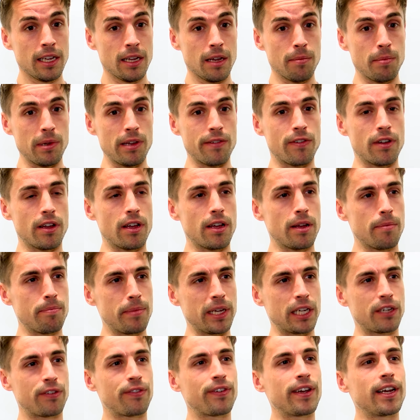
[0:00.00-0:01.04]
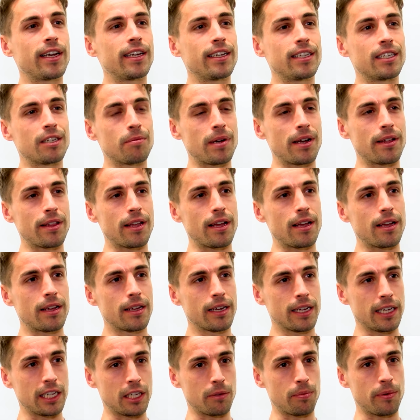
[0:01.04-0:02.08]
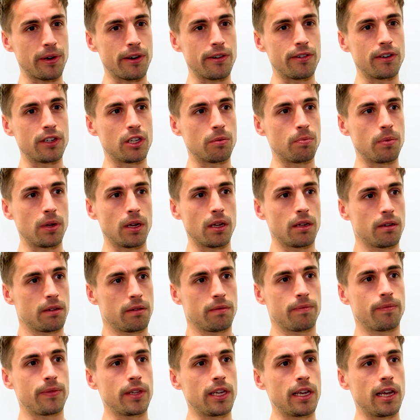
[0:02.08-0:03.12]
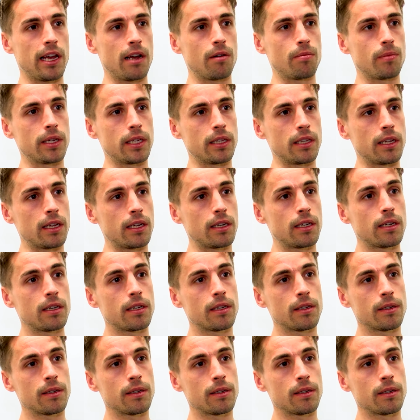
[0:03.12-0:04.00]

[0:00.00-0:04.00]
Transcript: a bit of a mixed feelings about that experience, but it helped me in the end.